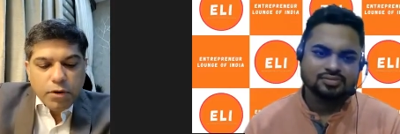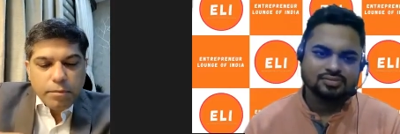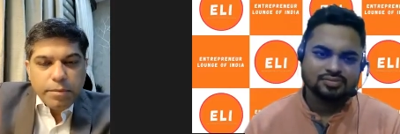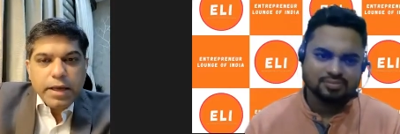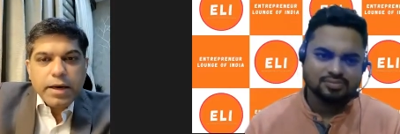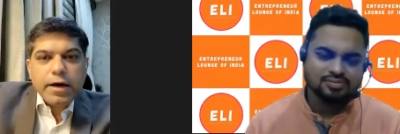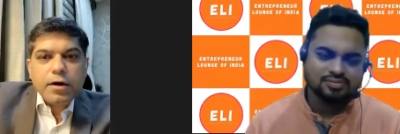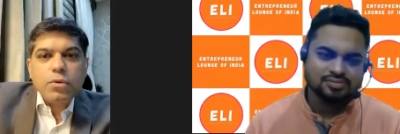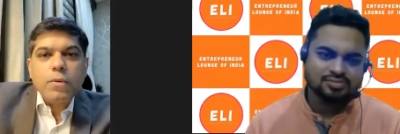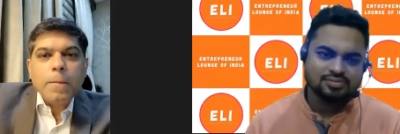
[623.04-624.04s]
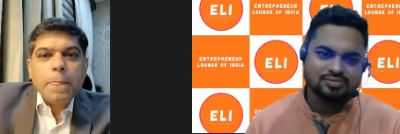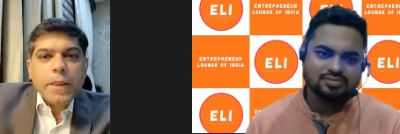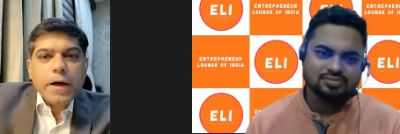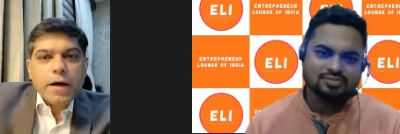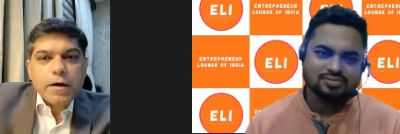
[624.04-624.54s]
Speaker 1: beginning to
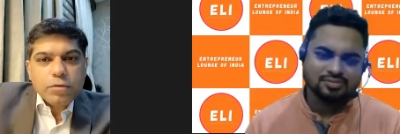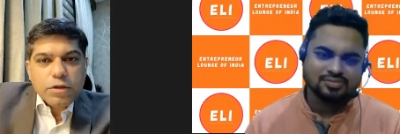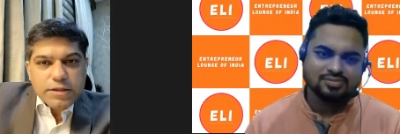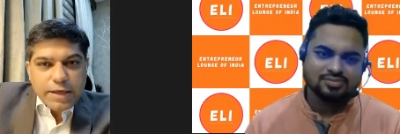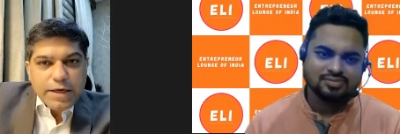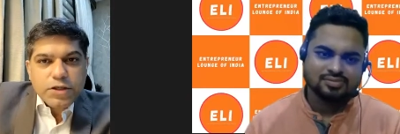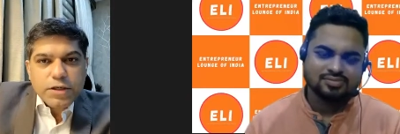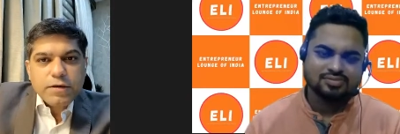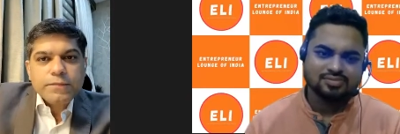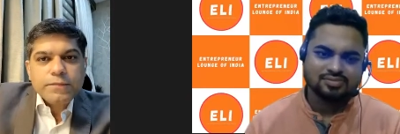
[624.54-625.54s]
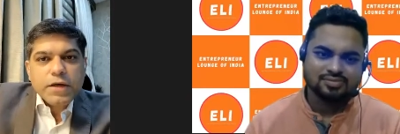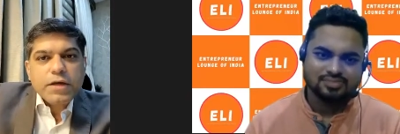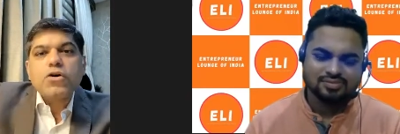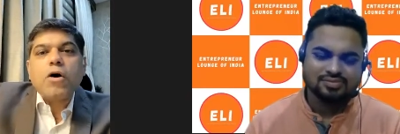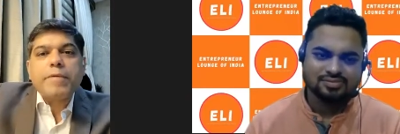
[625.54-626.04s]
uh, to the selection is
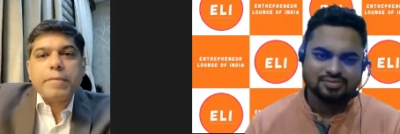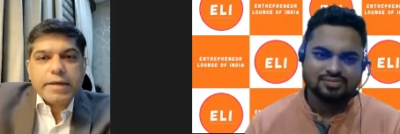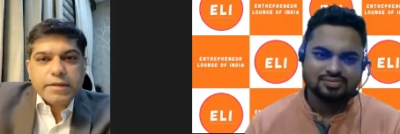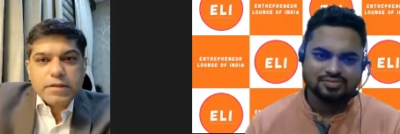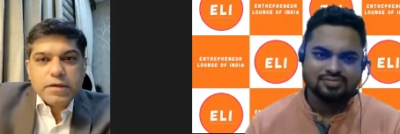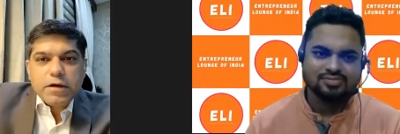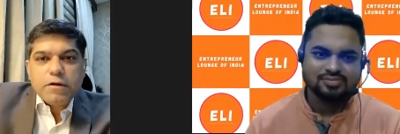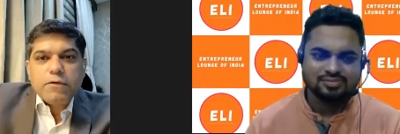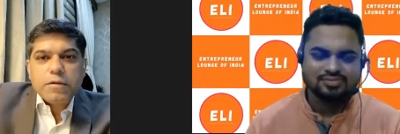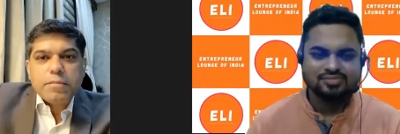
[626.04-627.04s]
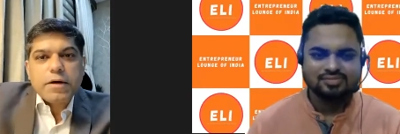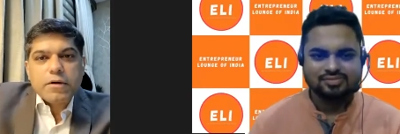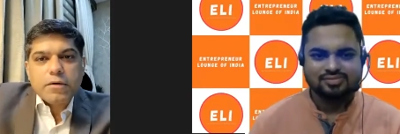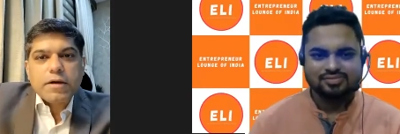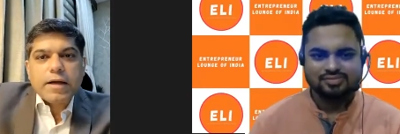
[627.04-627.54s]
optimized for the
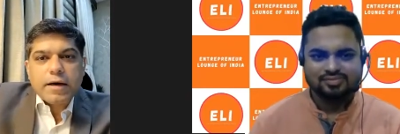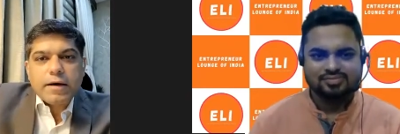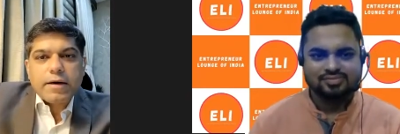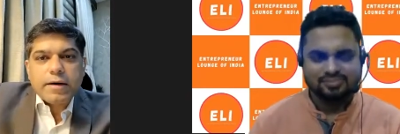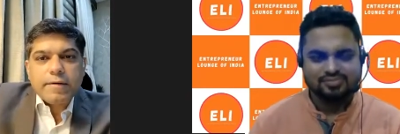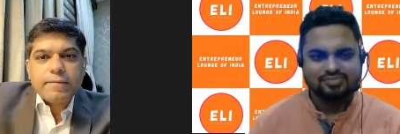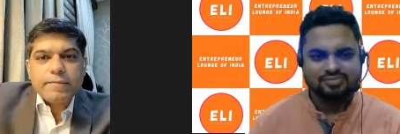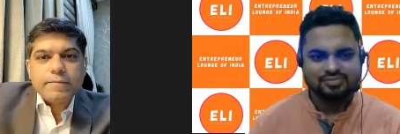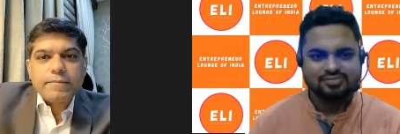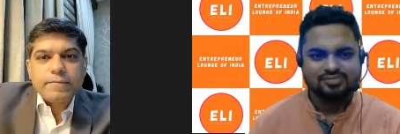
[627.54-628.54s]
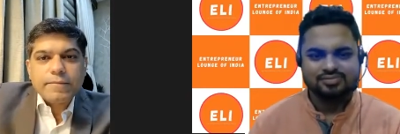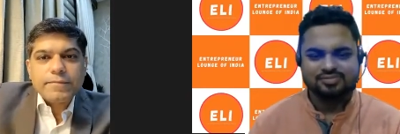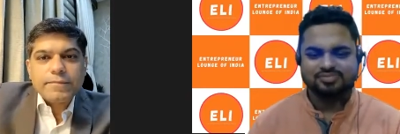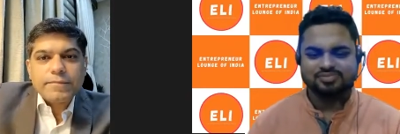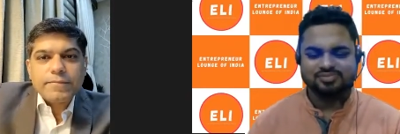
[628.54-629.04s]
particular candidate.
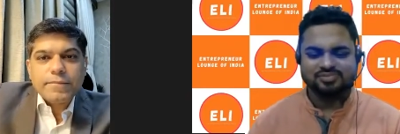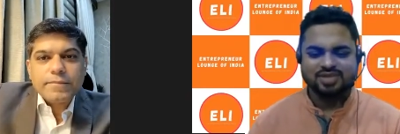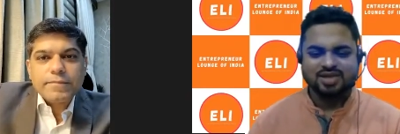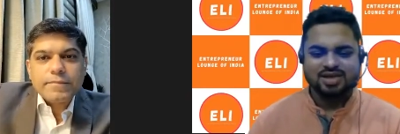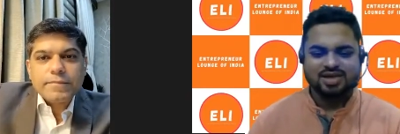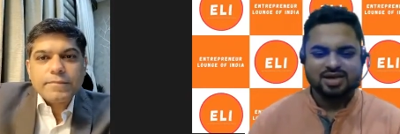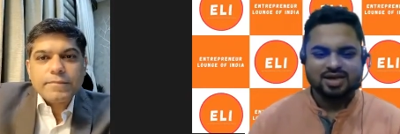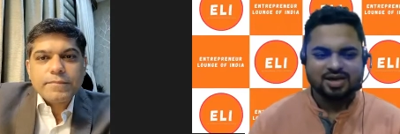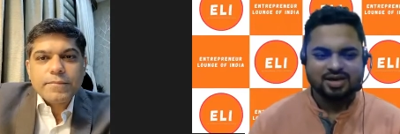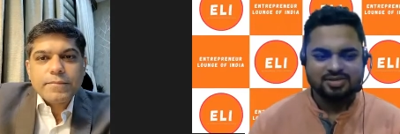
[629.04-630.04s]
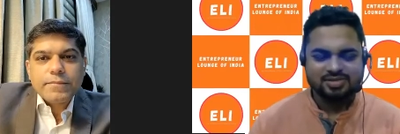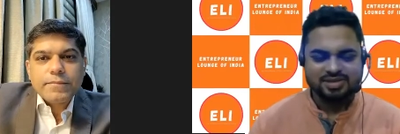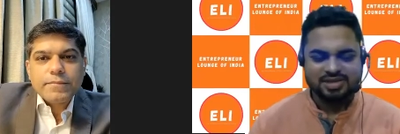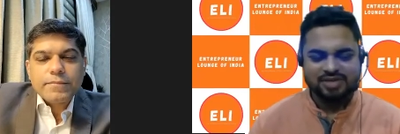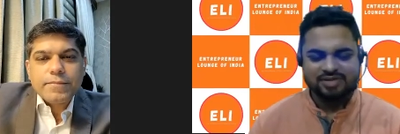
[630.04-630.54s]
Speaker 2: Mm. Uh,
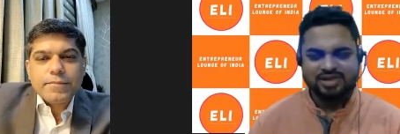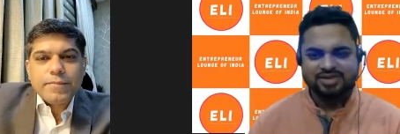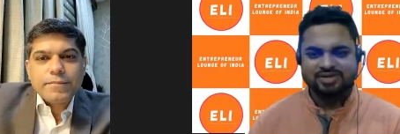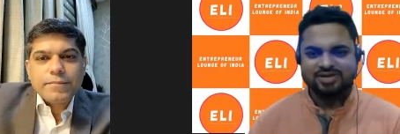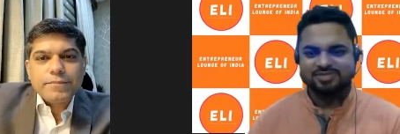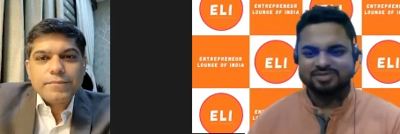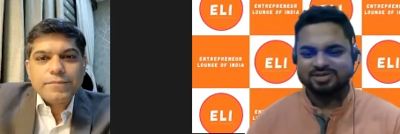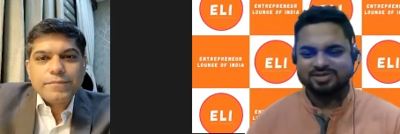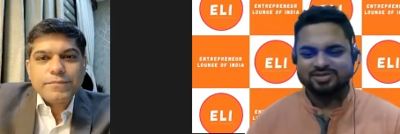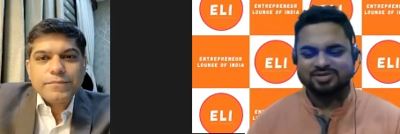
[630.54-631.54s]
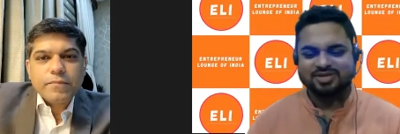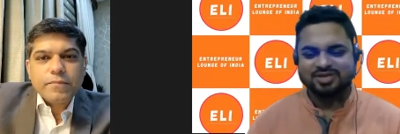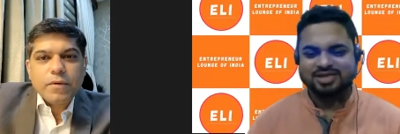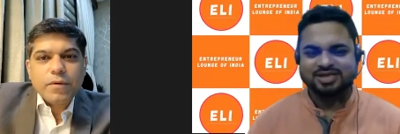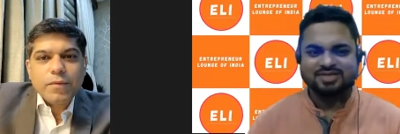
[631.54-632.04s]
now that you have you know talked
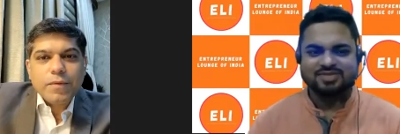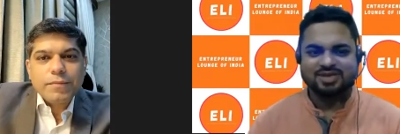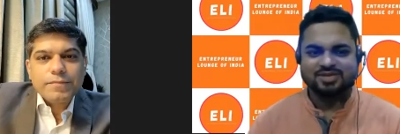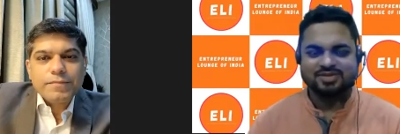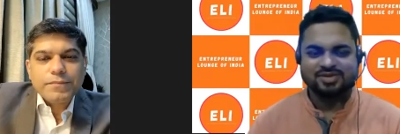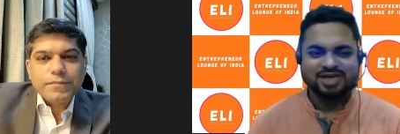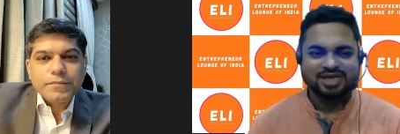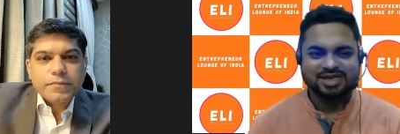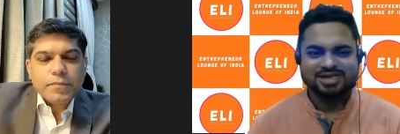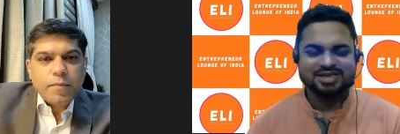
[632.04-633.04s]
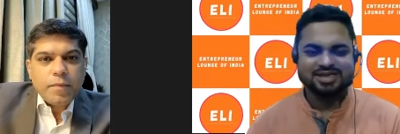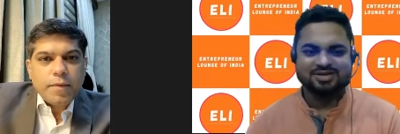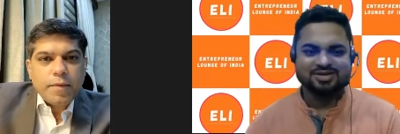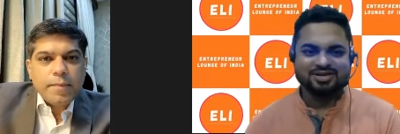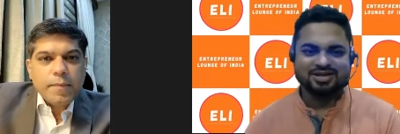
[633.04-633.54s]
a little bit about ATS and
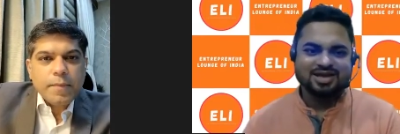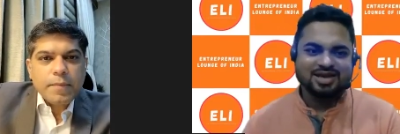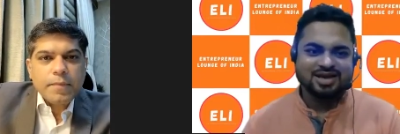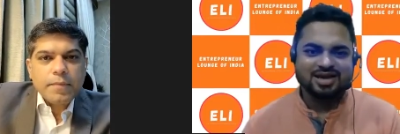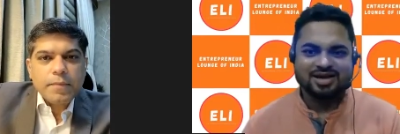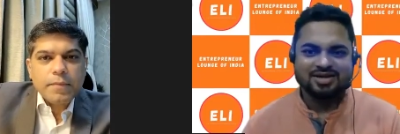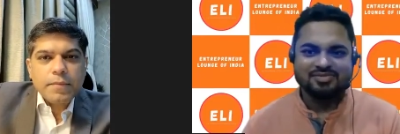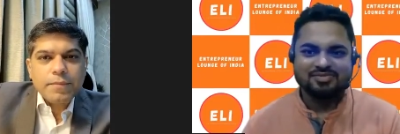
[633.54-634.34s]
all, uh,